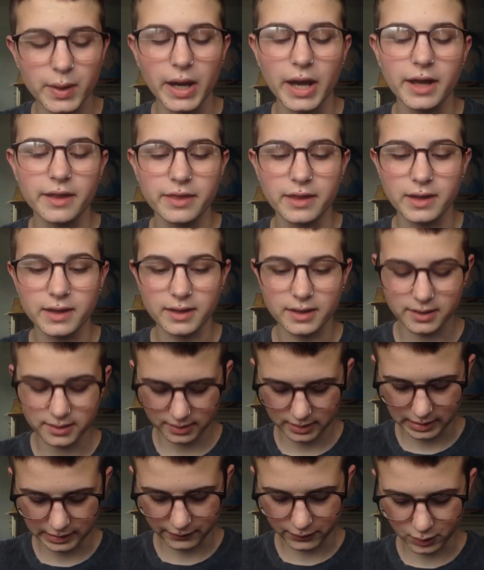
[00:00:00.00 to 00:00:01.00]
I think
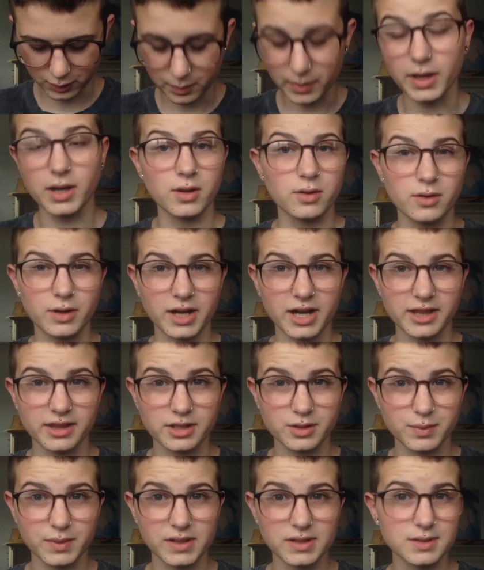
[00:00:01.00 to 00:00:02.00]
if you're planning on getting
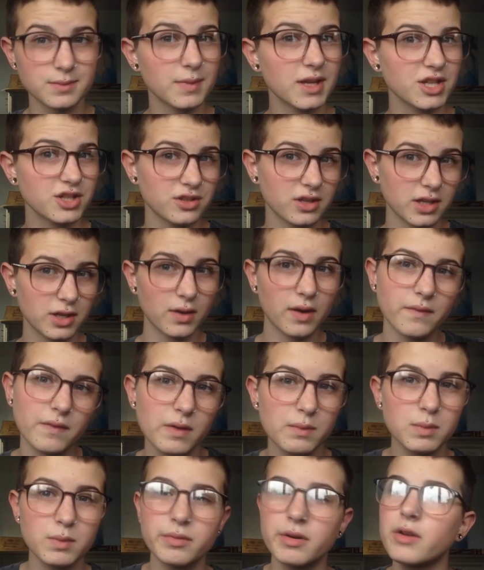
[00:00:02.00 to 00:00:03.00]
this pierced, make sure that you have
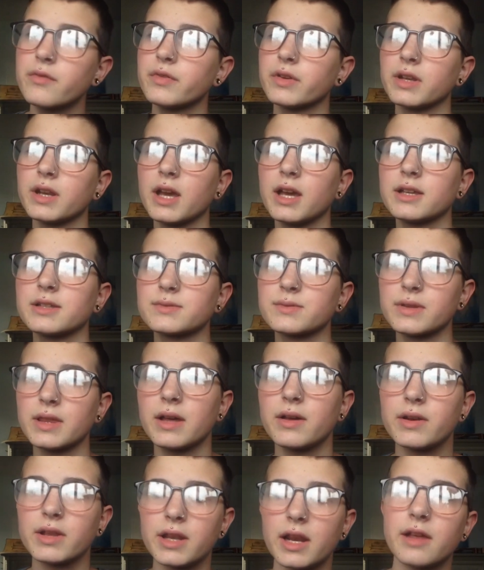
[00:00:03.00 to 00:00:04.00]
ibuprofen, as
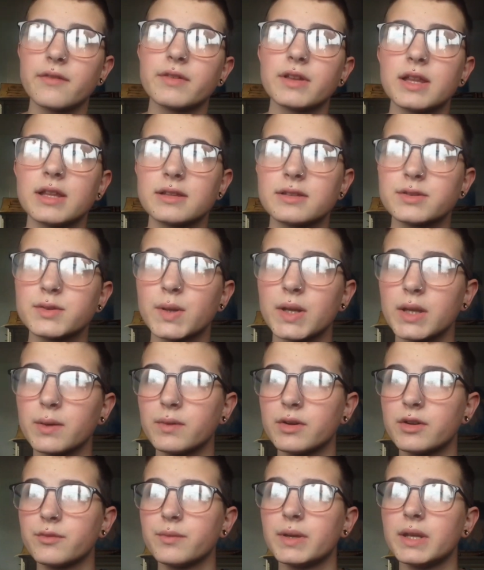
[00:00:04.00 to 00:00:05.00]
without it I feel like the swelling
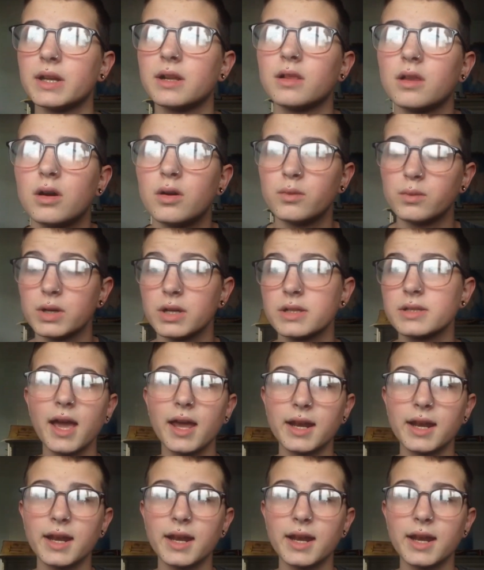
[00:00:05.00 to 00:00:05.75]
would have been a lot worse.